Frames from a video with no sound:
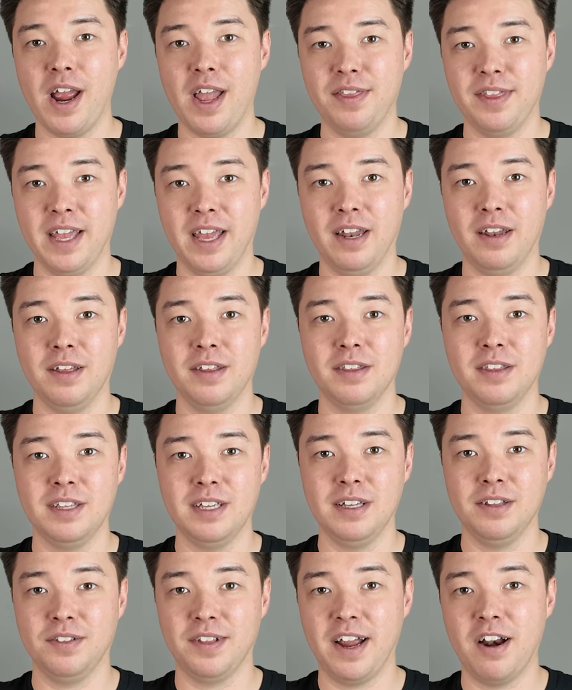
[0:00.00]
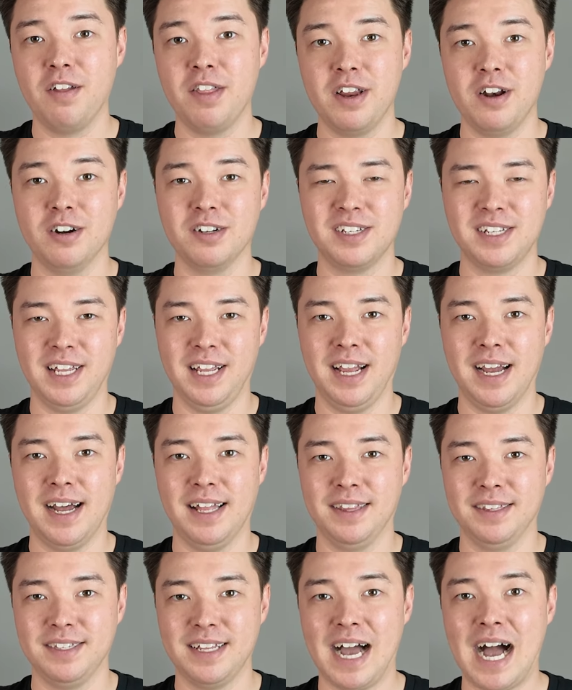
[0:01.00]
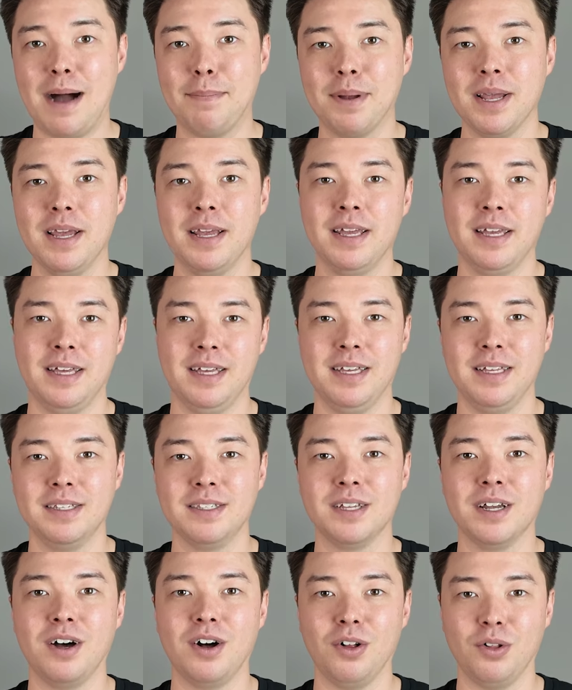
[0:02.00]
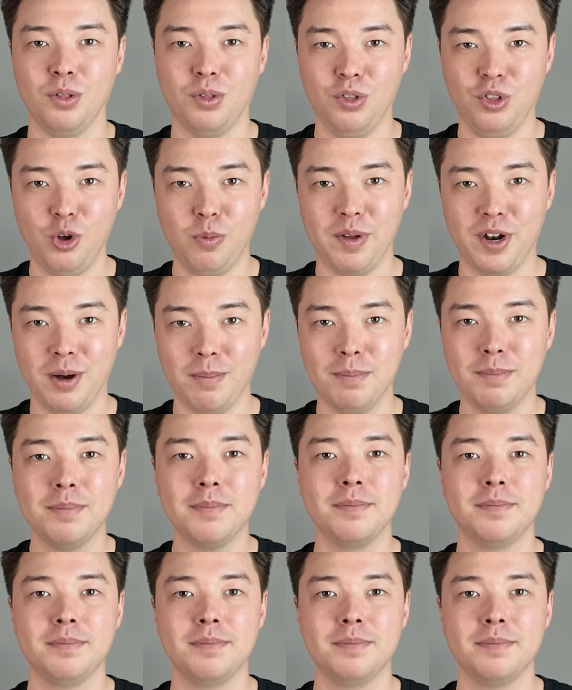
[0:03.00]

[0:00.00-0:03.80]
and then the layer that you're seeing on top is aluminum.